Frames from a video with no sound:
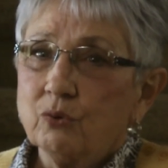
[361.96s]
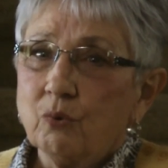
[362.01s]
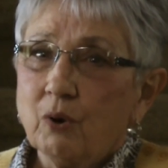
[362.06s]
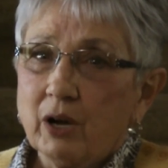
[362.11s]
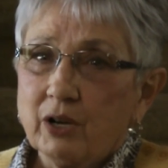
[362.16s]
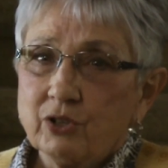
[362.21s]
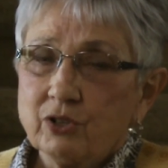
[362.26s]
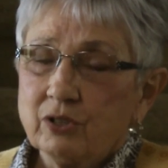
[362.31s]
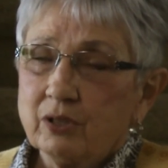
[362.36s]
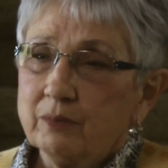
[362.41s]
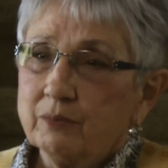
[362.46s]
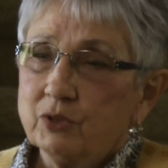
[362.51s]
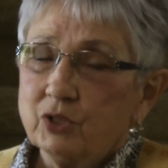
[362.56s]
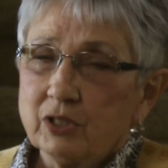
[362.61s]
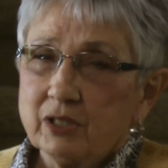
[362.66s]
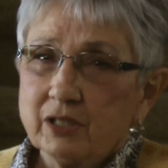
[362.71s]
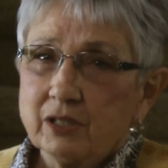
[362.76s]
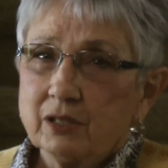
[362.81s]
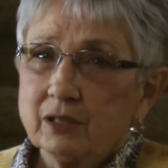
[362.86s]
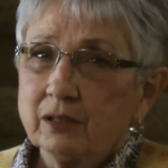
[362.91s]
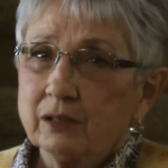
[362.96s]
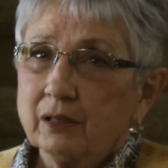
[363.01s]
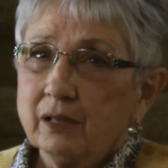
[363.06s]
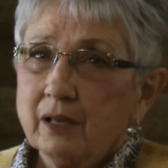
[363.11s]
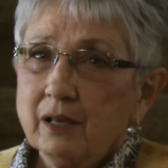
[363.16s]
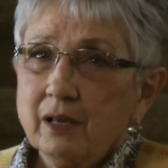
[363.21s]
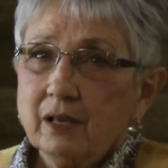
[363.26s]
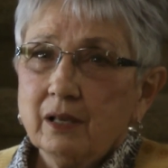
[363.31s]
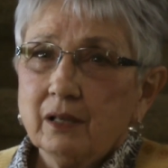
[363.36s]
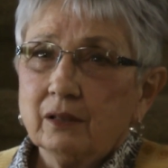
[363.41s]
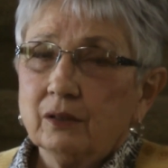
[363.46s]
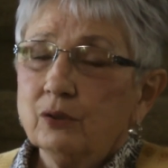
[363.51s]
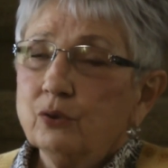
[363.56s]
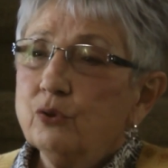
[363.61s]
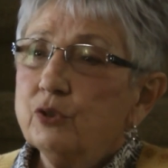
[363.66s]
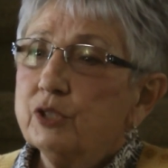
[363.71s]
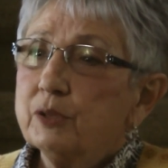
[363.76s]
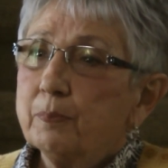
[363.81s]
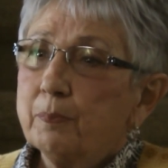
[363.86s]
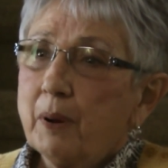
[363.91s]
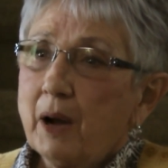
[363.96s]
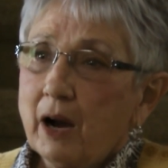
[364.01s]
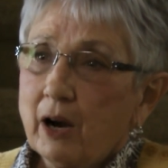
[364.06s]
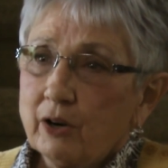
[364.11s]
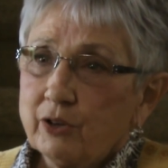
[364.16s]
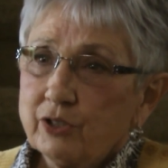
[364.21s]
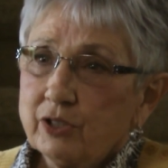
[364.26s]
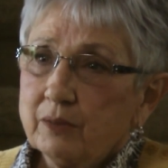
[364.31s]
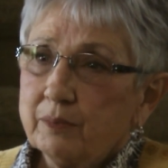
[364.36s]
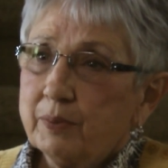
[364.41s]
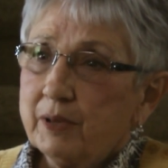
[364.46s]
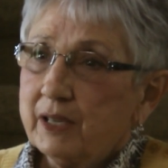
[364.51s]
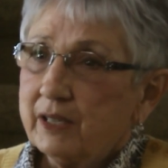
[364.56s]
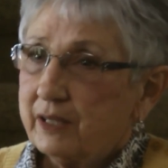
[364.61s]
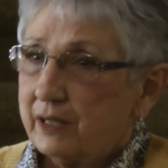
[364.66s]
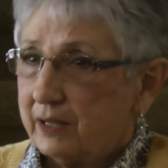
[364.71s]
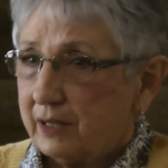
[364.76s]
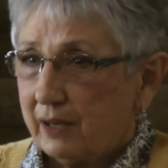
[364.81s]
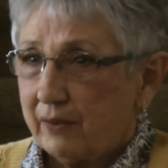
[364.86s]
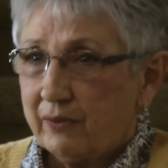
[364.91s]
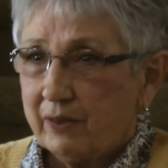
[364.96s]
you watch them just lose parts and pieces